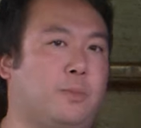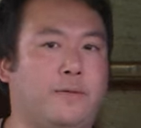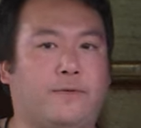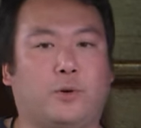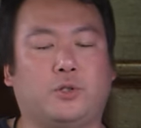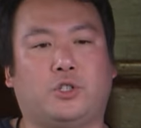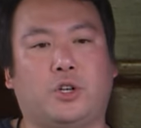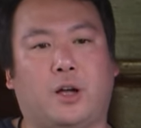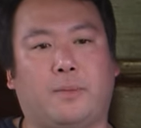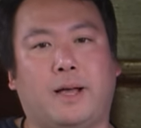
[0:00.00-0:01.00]
my first
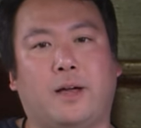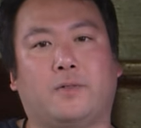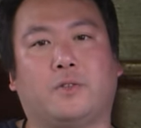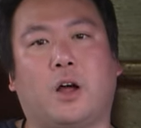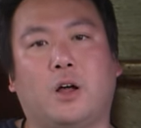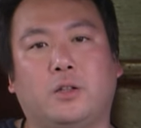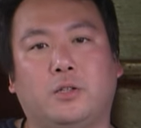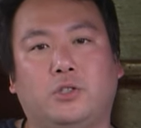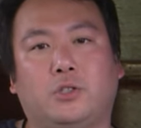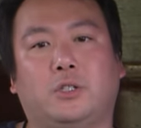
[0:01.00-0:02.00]
job out of
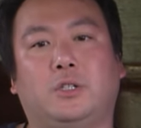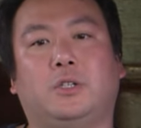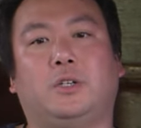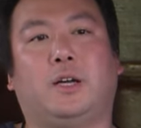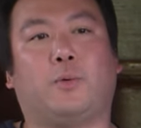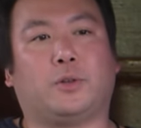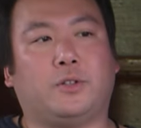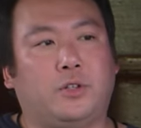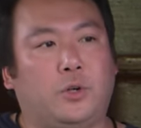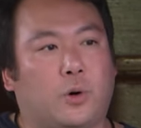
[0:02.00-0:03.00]
college, I worked
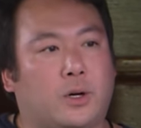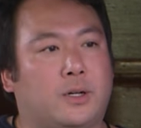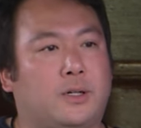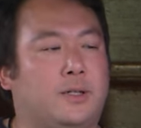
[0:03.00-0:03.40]
in New York,